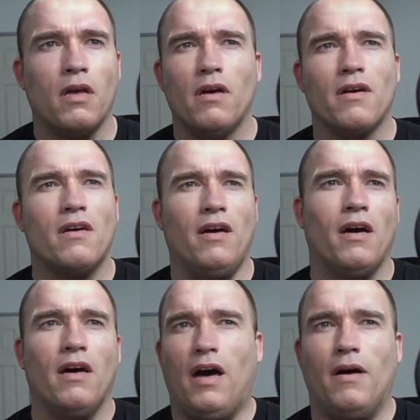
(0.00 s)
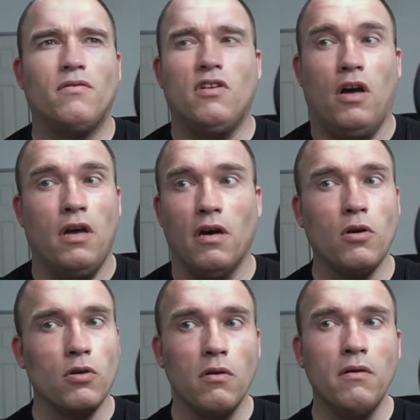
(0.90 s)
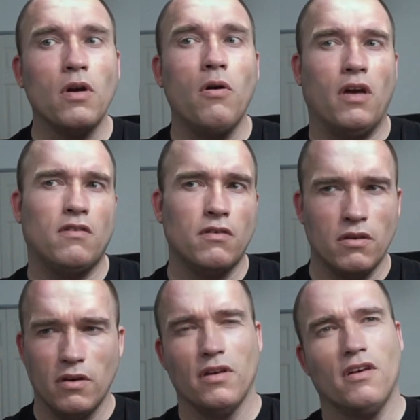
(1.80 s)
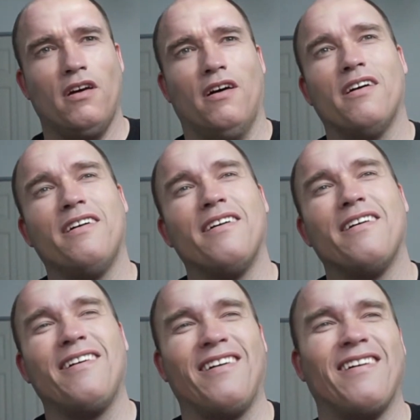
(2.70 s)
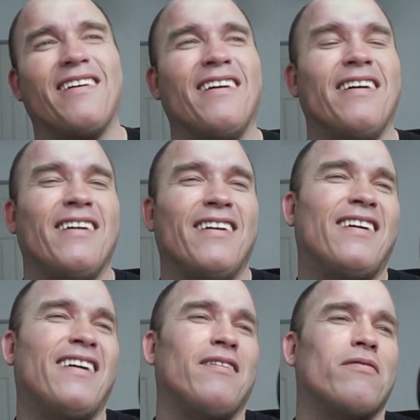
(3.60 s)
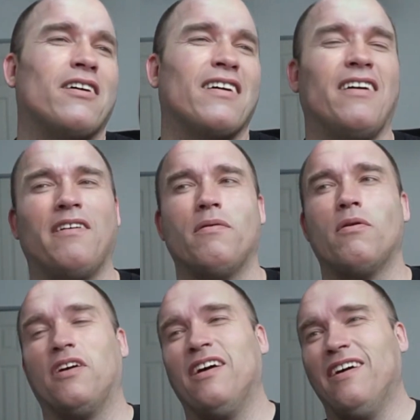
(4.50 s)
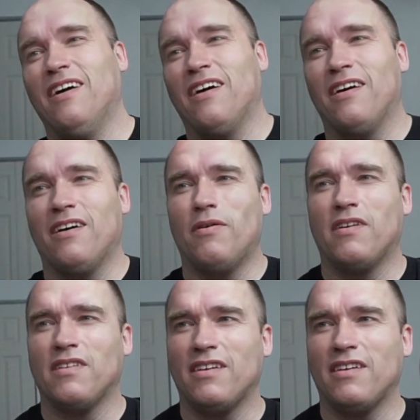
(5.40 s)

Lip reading: Yeah, I'm sorry, I don't do requests. Yeah, I freaking love that movie. What is it?